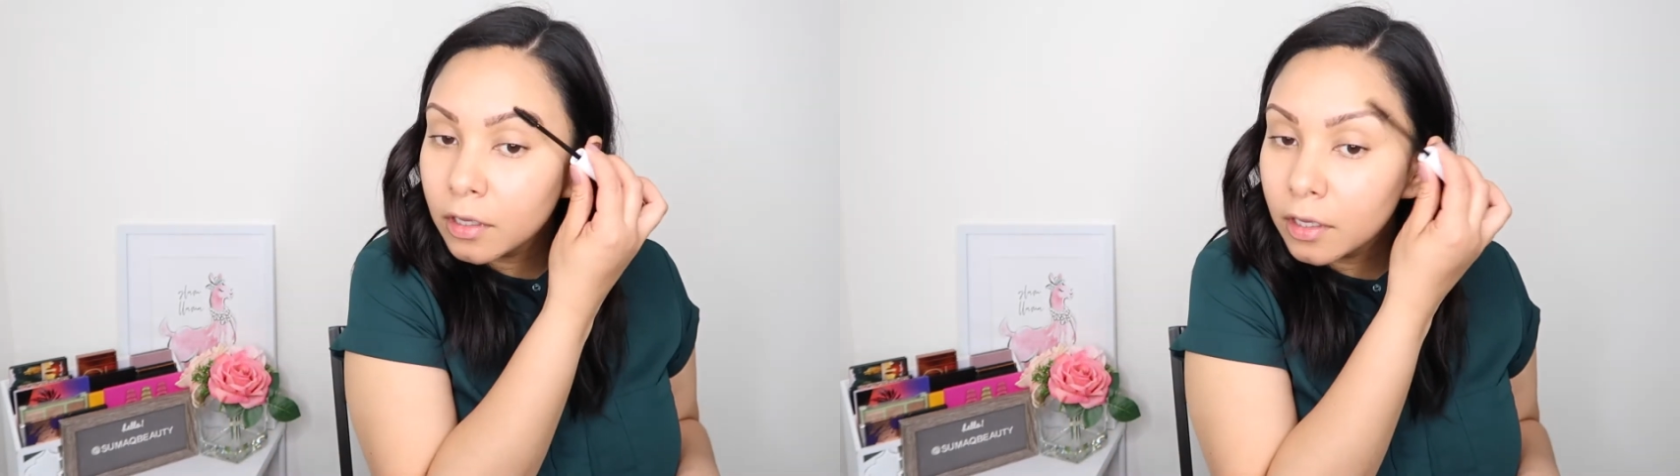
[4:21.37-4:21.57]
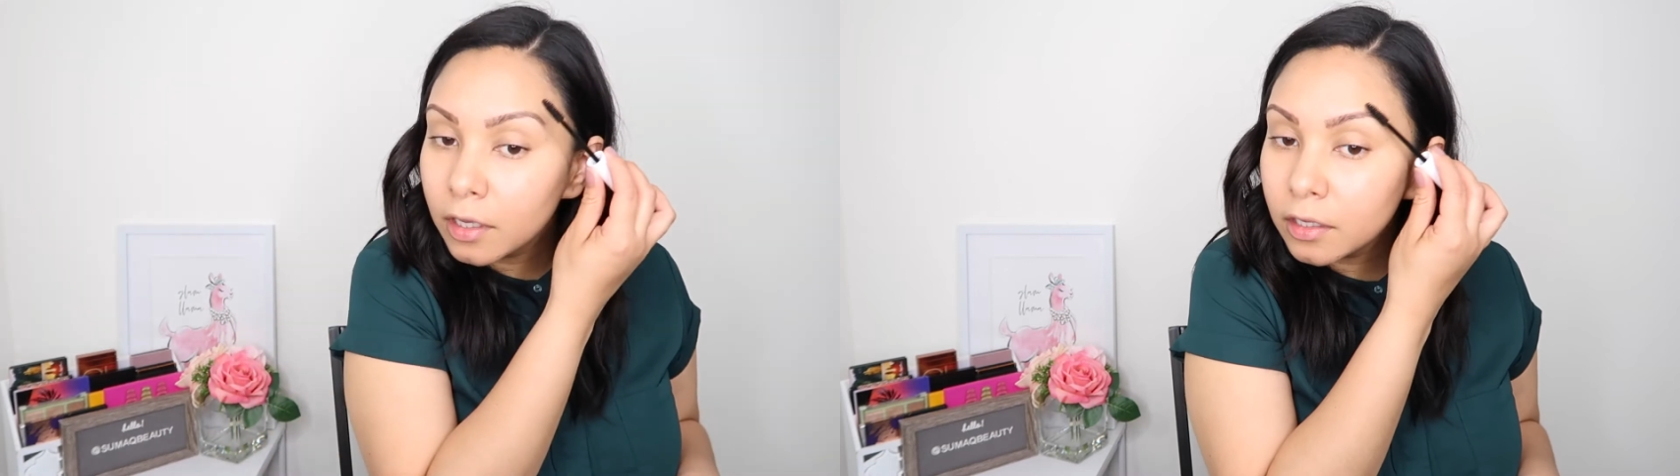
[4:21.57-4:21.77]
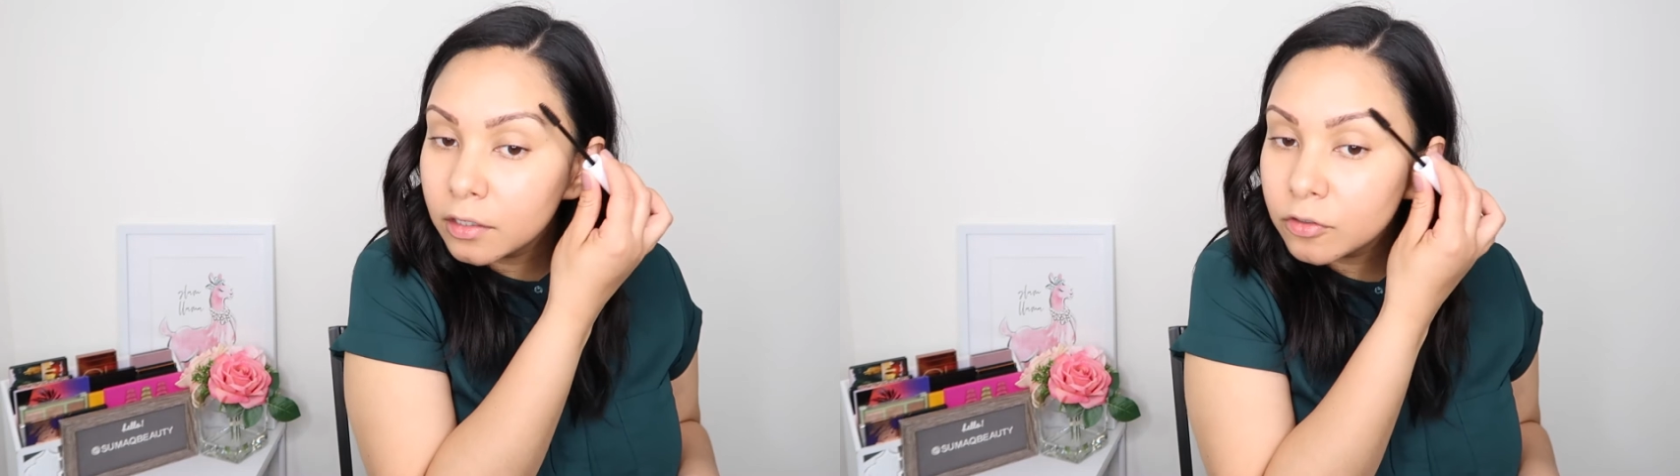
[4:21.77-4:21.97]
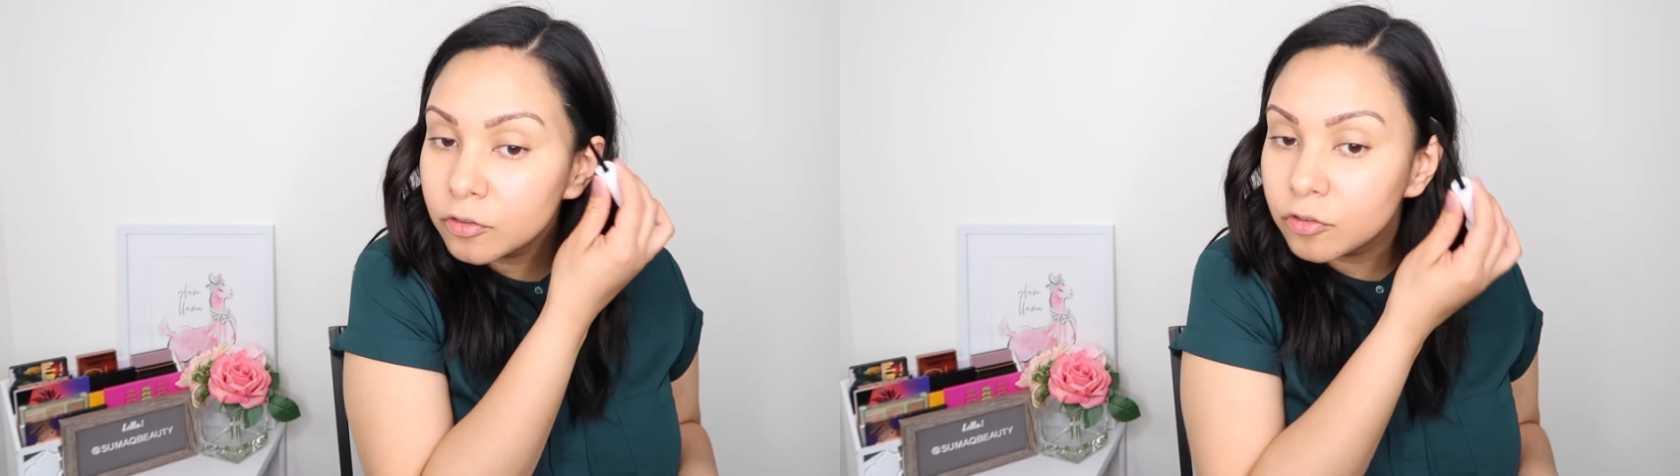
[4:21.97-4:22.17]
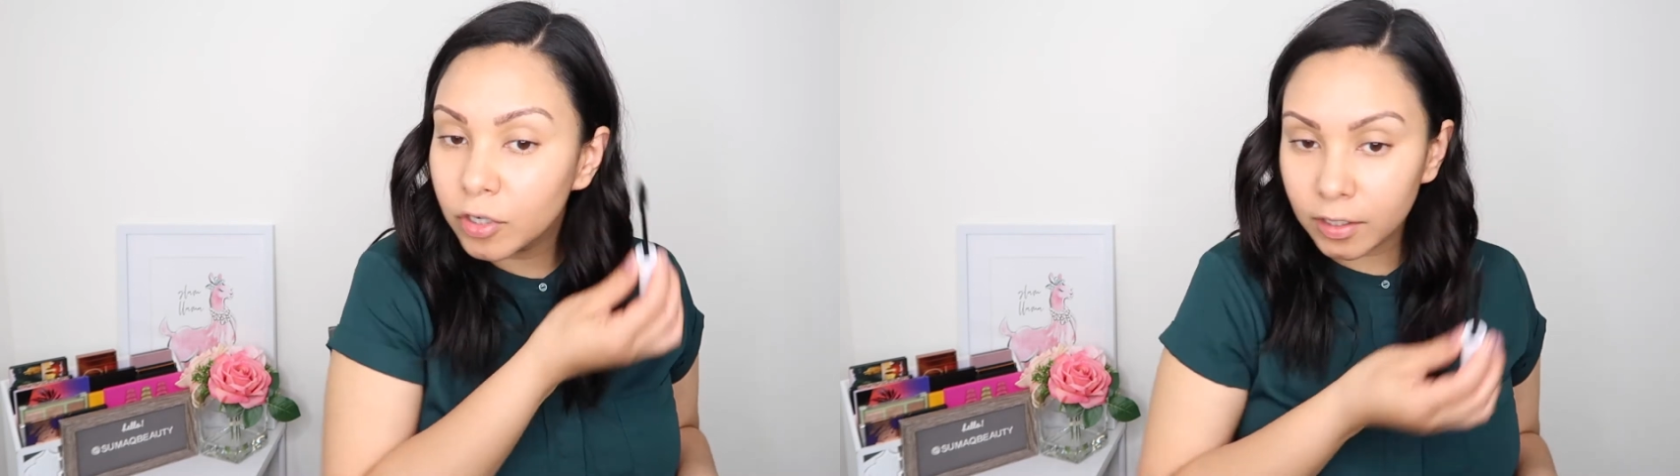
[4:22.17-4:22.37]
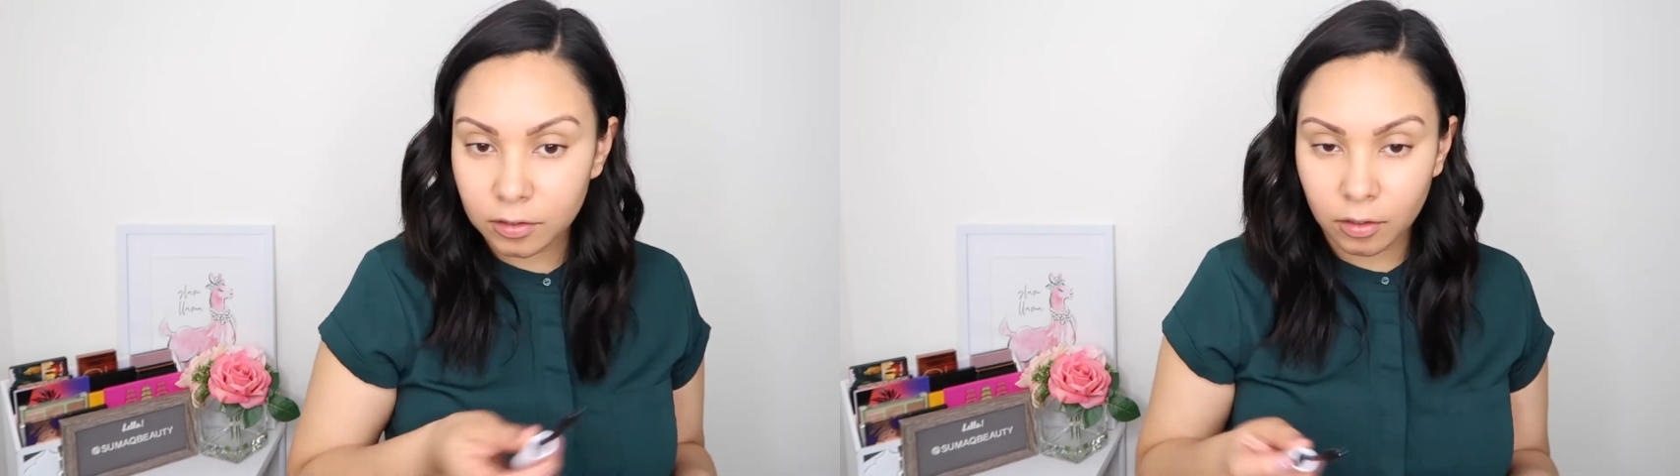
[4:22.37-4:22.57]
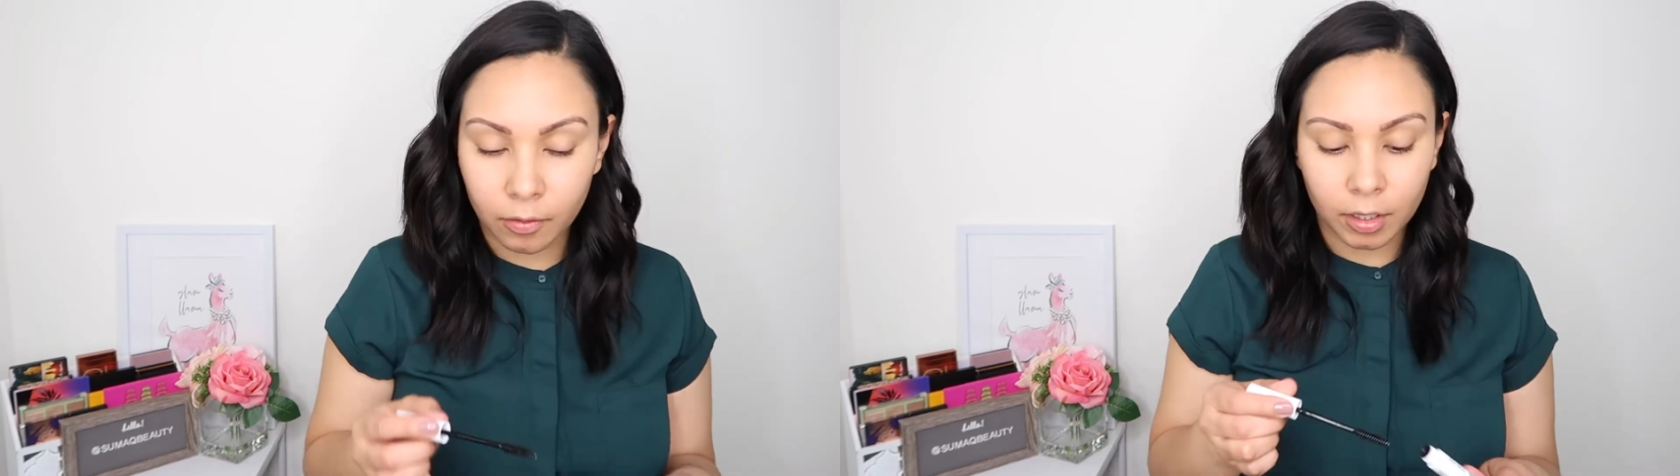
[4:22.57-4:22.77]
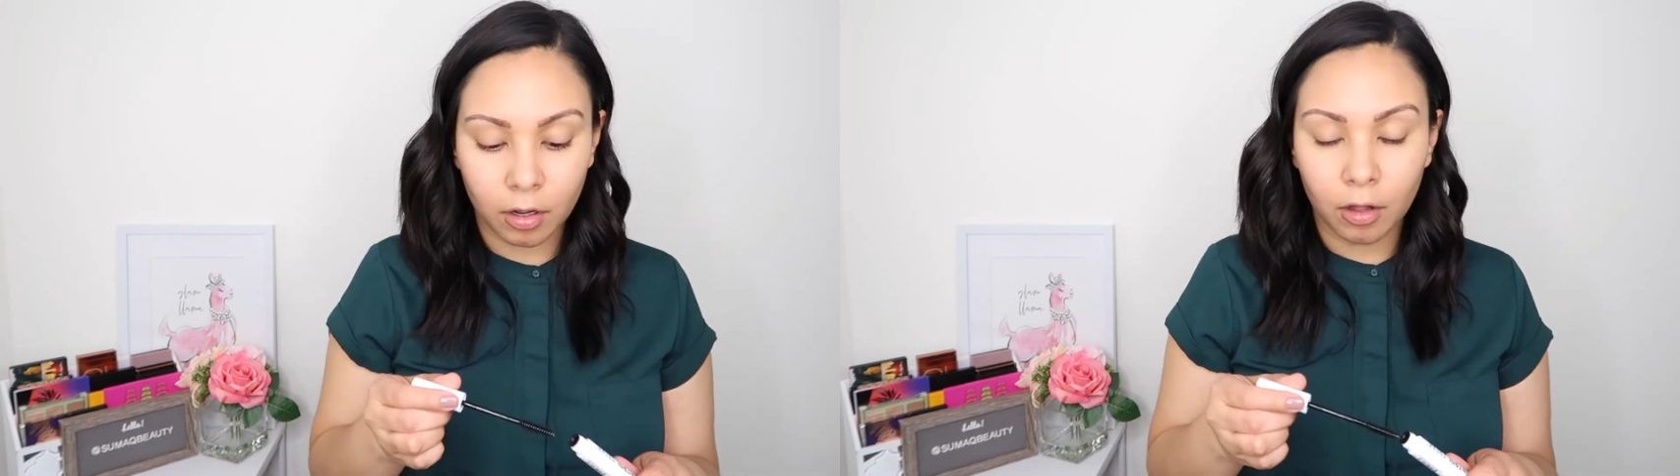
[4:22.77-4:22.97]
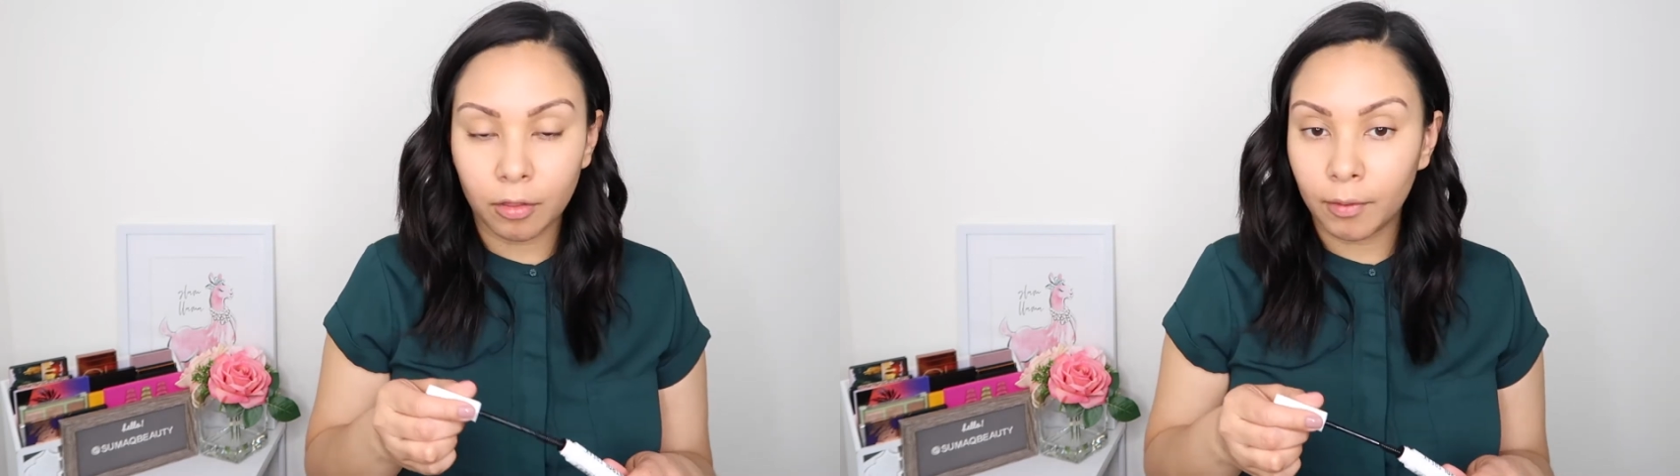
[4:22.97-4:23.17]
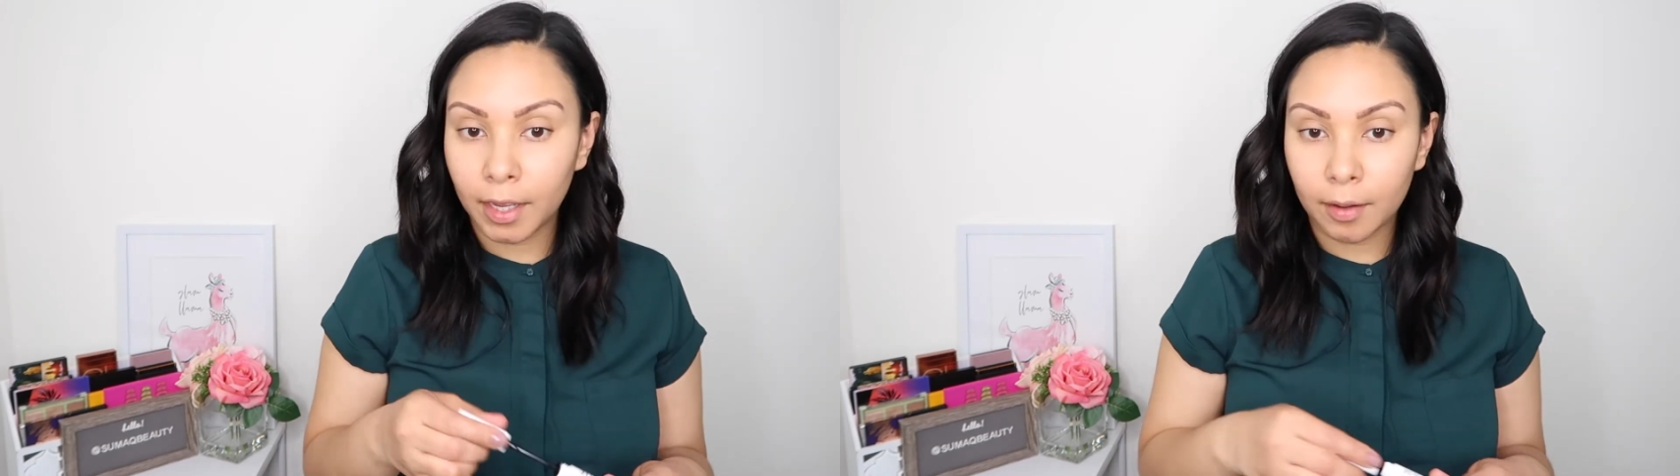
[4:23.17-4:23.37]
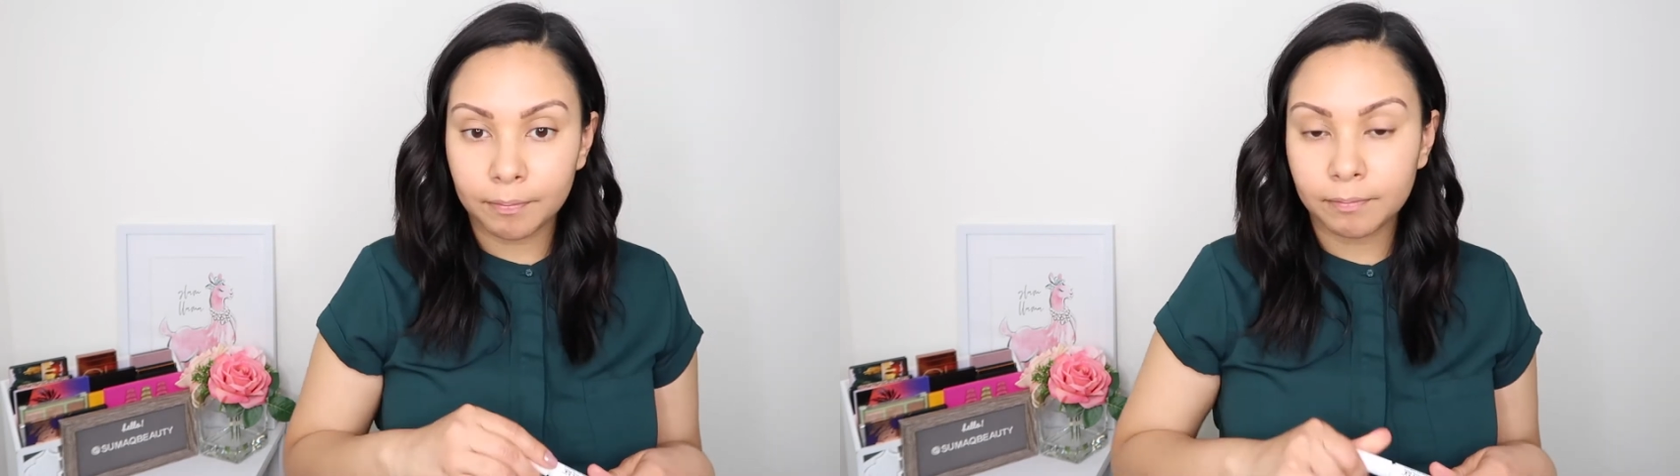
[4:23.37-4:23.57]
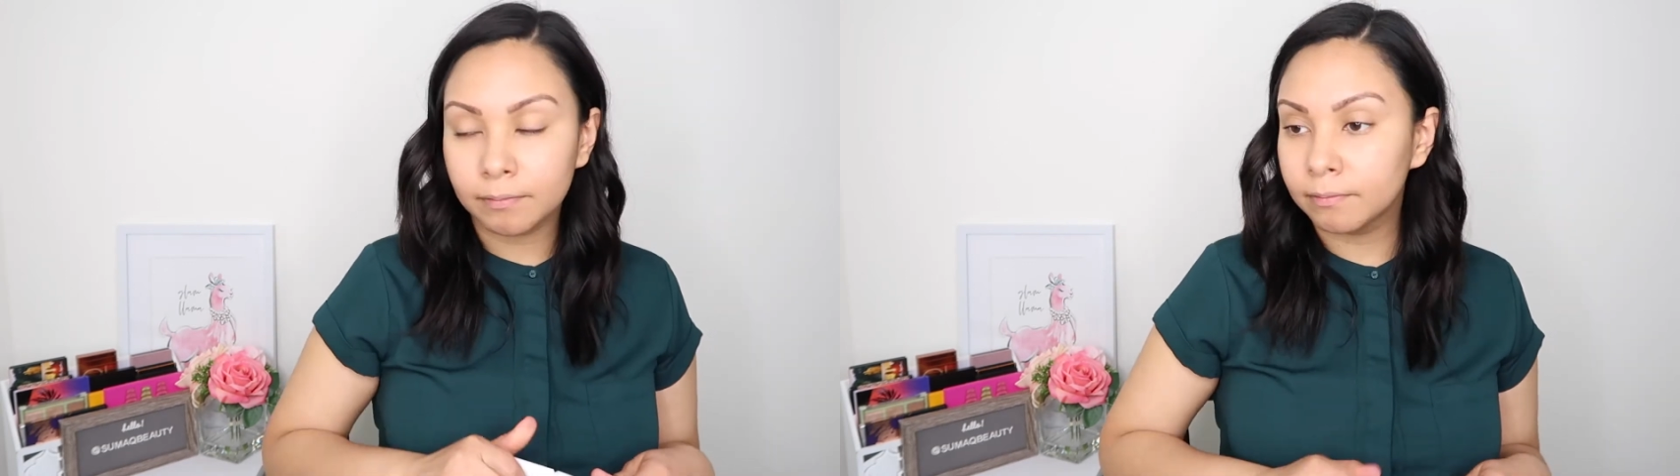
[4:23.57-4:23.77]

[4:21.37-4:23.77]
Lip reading: is just going all the way up.